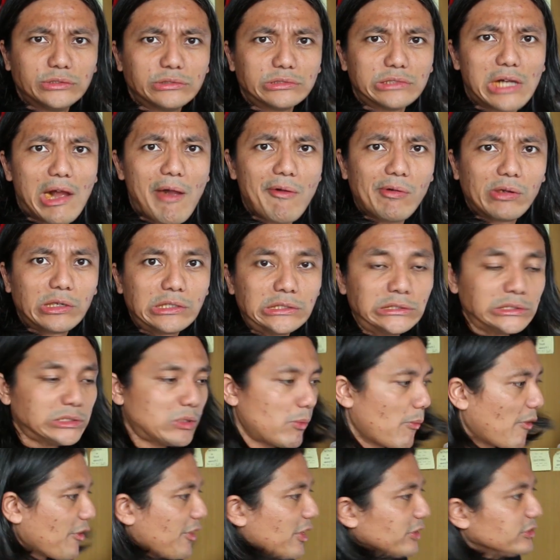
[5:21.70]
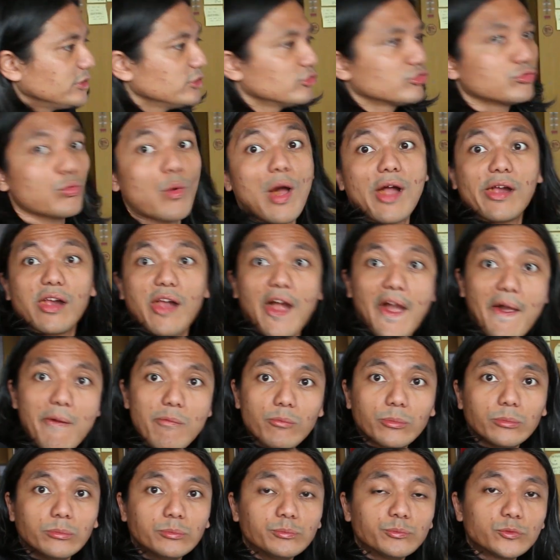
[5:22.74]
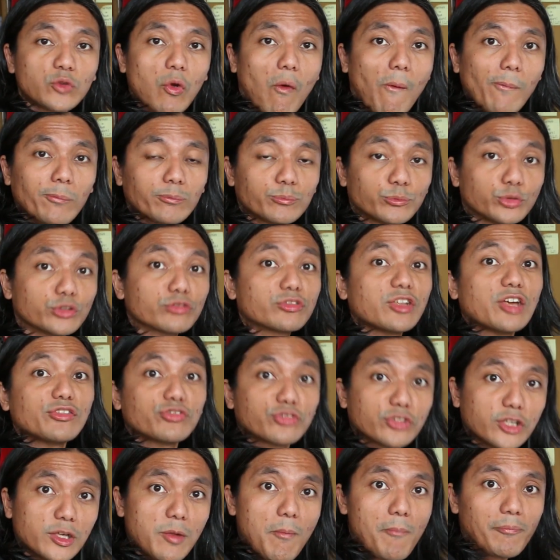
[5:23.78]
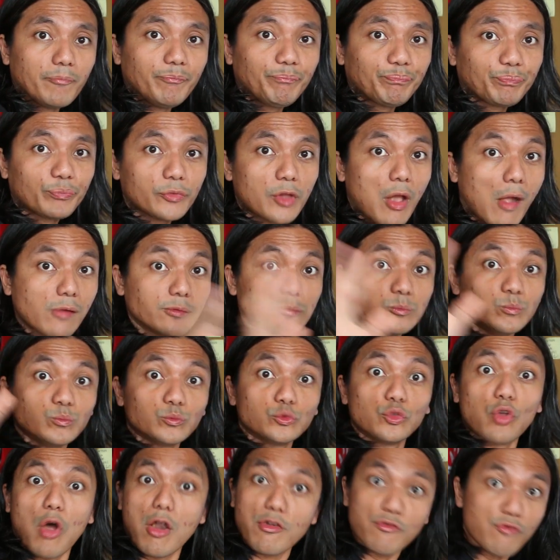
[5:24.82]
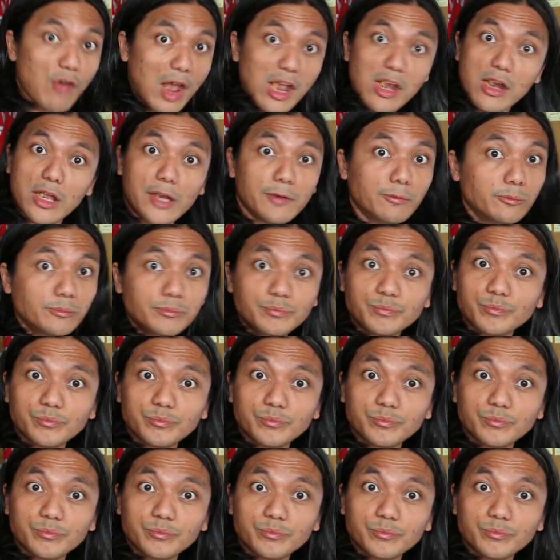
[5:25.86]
Right? But then here's one guy, protested, non-violent